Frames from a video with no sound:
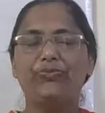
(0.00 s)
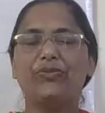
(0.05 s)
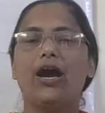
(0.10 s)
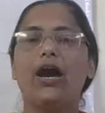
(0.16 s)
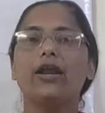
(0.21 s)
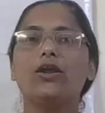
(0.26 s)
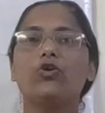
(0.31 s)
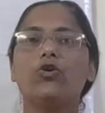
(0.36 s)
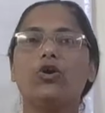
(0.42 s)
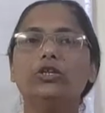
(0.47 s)

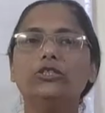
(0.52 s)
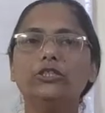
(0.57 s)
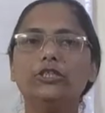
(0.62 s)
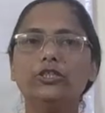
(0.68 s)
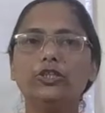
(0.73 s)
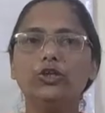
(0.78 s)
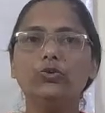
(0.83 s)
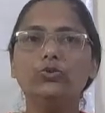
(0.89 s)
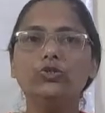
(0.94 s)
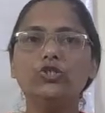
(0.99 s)
Our
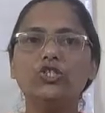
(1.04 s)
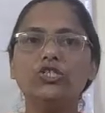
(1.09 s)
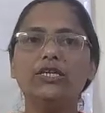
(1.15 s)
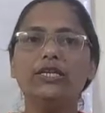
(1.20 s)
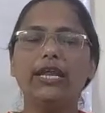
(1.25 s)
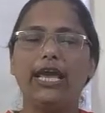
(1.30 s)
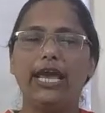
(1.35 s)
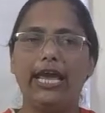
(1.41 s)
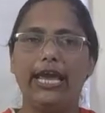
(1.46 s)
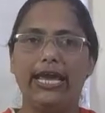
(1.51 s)
constitution
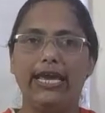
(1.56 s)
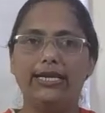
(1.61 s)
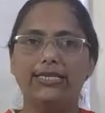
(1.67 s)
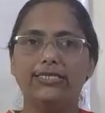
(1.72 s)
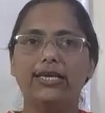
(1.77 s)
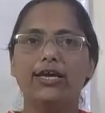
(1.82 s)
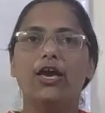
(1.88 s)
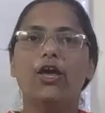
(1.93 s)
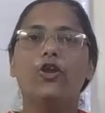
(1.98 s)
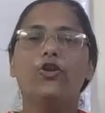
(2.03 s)

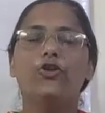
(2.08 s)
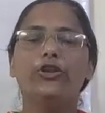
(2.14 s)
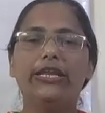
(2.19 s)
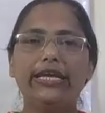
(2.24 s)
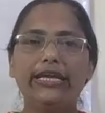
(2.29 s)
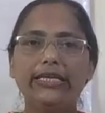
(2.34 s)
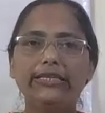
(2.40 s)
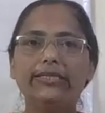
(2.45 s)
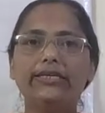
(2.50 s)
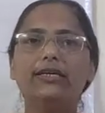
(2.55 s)
is
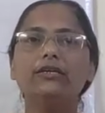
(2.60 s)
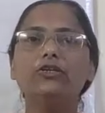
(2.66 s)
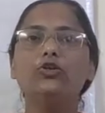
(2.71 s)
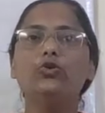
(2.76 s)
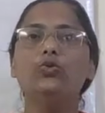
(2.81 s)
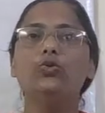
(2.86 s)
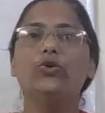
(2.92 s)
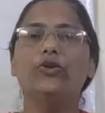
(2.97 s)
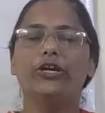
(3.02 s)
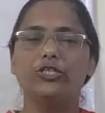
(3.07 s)
neither
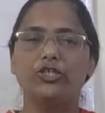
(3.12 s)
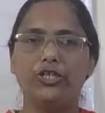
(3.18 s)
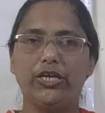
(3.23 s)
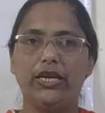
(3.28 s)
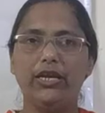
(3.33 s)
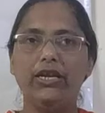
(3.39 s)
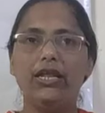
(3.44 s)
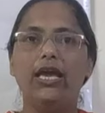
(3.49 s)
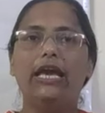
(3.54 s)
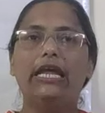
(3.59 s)
too
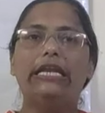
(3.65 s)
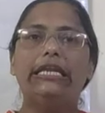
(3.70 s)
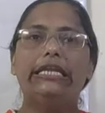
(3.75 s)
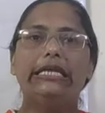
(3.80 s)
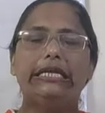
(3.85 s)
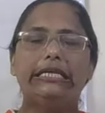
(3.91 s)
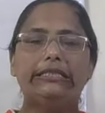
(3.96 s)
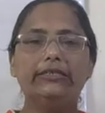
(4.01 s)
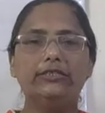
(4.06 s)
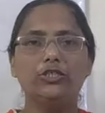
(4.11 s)
rigid,
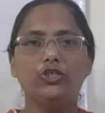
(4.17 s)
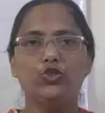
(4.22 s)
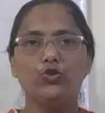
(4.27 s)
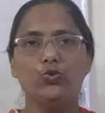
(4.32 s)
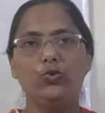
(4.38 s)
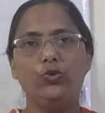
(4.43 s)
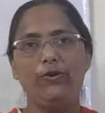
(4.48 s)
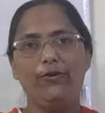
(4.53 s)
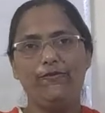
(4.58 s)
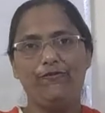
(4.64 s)
neither
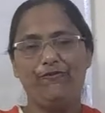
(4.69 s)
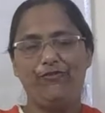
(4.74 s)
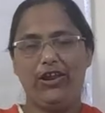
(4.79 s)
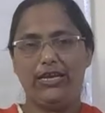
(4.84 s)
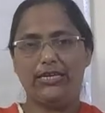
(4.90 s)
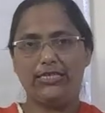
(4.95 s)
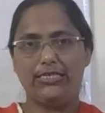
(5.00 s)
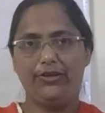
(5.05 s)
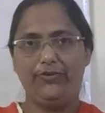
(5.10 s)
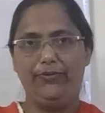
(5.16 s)
too
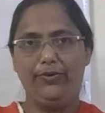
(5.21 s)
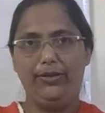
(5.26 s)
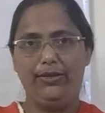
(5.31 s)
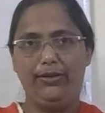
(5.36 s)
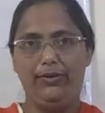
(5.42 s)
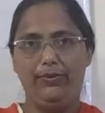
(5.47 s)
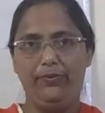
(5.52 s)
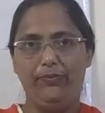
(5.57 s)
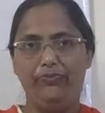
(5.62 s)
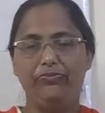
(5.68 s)
flexible.
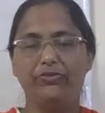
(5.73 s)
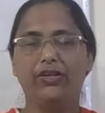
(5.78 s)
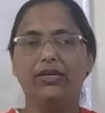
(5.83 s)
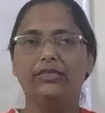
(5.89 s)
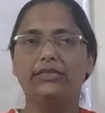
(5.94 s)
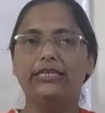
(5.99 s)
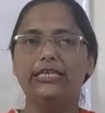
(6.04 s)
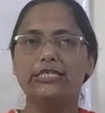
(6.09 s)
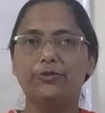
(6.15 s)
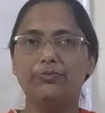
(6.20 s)

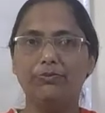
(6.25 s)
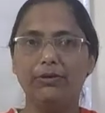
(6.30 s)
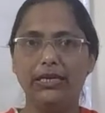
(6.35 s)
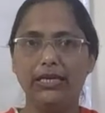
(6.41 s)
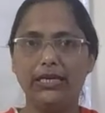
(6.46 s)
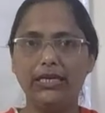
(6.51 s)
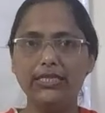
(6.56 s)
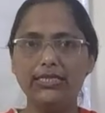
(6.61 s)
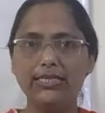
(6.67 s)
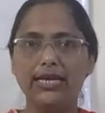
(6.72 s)
This
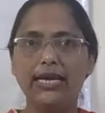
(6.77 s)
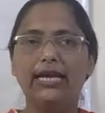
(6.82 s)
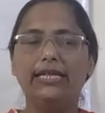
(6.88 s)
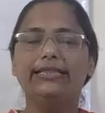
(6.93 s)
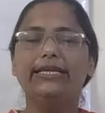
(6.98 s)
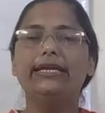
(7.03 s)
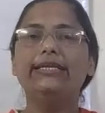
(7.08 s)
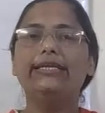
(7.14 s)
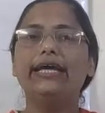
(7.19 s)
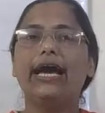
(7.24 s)
means
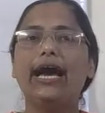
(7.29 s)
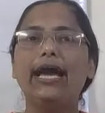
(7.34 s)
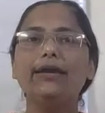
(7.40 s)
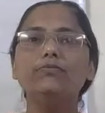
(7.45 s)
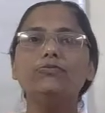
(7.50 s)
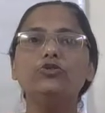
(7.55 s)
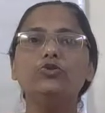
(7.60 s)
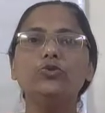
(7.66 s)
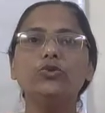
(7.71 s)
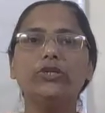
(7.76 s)
that
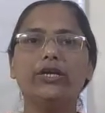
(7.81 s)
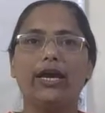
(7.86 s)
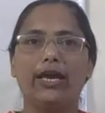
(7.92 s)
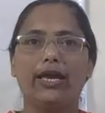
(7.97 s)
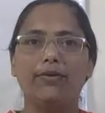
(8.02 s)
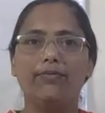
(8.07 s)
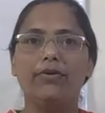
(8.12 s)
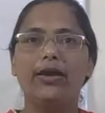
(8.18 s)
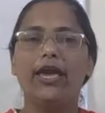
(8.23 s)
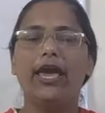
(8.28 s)
time to
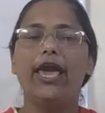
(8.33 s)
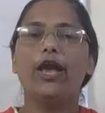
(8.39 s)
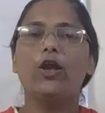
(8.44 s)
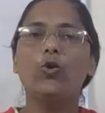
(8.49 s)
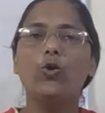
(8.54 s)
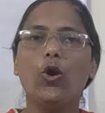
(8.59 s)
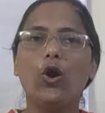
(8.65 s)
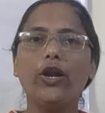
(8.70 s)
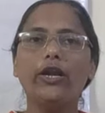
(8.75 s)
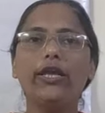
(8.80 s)
time,
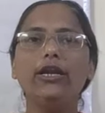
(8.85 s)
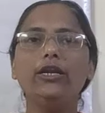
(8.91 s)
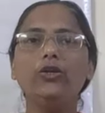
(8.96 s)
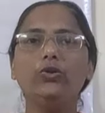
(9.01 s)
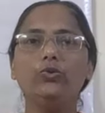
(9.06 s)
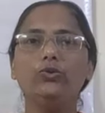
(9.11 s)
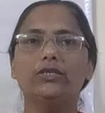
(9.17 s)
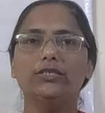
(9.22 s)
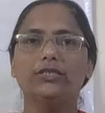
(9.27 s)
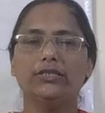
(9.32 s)
according
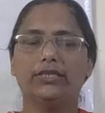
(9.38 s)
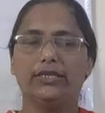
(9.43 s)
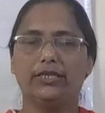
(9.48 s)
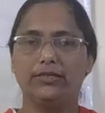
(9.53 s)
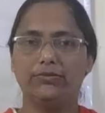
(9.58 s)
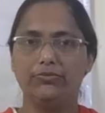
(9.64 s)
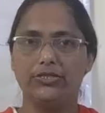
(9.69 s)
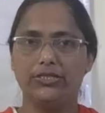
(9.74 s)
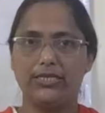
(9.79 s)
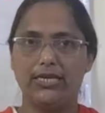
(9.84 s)
to the
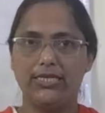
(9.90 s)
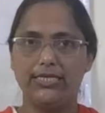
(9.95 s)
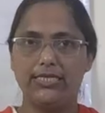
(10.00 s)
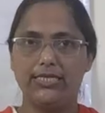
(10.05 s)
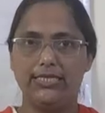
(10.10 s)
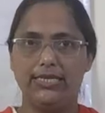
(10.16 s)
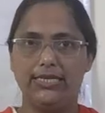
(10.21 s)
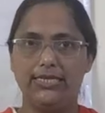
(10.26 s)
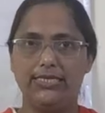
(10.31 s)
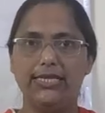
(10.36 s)

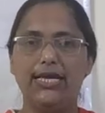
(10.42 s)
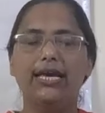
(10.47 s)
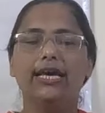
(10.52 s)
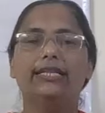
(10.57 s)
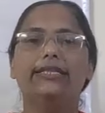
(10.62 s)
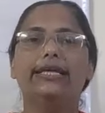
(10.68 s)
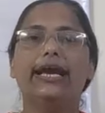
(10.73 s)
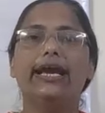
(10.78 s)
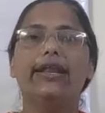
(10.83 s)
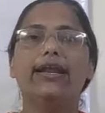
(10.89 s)
circumstances,
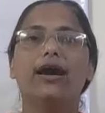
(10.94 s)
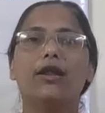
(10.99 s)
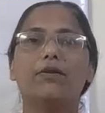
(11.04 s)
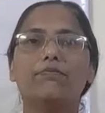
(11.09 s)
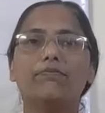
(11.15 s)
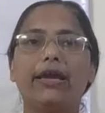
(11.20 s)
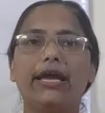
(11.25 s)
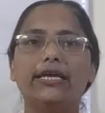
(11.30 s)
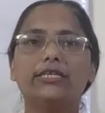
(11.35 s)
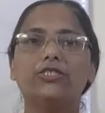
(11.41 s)
there are
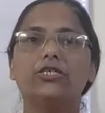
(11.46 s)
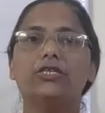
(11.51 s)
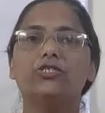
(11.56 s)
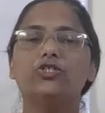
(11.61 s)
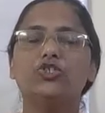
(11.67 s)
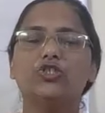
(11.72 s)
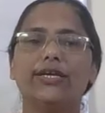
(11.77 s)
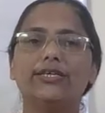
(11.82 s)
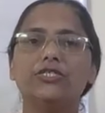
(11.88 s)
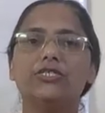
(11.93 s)
major
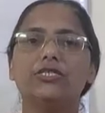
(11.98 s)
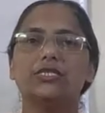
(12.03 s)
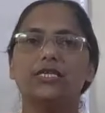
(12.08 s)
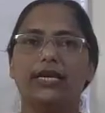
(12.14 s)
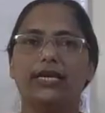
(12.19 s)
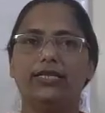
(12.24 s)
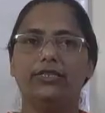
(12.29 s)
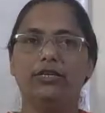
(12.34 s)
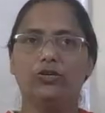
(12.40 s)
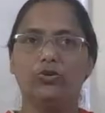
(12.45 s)
changes
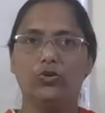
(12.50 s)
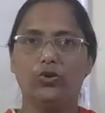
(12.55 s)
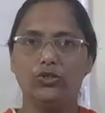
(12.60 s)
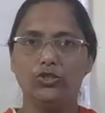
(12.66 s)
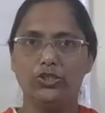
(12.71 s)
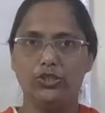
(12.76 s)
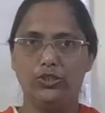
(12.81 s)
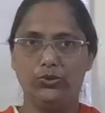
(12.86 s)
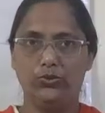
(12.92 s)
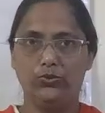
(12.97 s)
in the
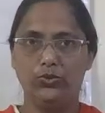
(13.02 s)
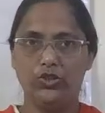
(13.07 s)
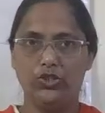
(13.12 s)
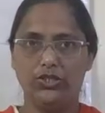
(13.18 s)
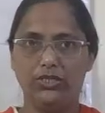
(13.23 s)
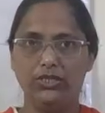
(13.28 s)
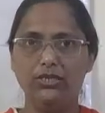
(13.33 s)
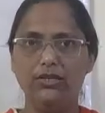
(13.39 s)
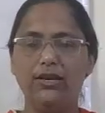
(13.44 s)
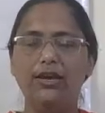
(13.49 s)

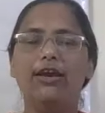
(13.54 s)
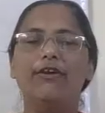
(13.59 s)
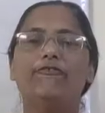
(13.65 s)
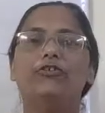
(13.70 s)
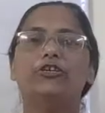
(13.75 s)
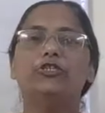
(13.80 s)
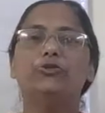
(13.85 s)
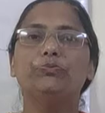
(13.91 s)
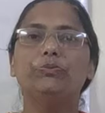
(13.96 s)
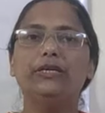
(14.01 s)
constitution,
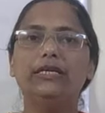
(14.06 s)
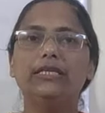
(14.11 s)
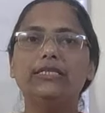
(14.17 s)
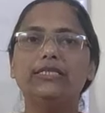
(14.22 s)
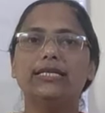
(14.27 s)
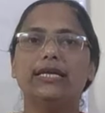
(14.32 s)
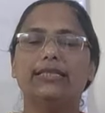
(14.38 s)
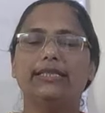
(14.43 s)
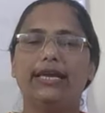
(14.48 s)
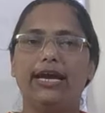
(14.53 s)
which means
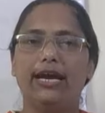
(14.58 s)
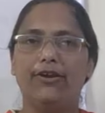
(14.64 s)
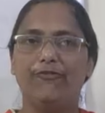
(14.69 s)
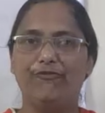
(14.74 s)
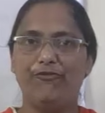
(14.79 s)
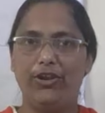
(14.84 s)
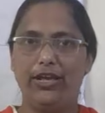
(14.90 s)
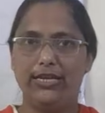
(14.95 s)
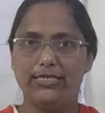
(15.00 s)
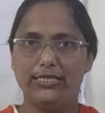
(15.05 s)
that they are
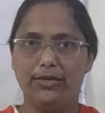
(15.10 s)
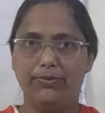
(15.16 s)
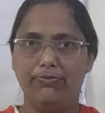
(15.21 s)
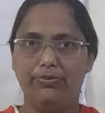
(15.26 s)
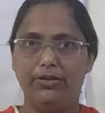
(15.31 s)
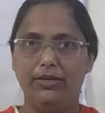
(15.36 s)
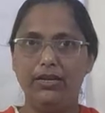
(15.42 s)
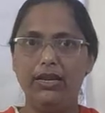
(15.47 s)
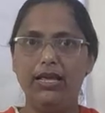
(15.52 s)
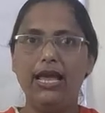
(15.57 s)

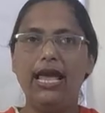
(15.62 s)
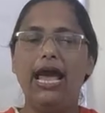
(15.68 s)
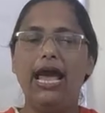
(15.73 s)
flexible.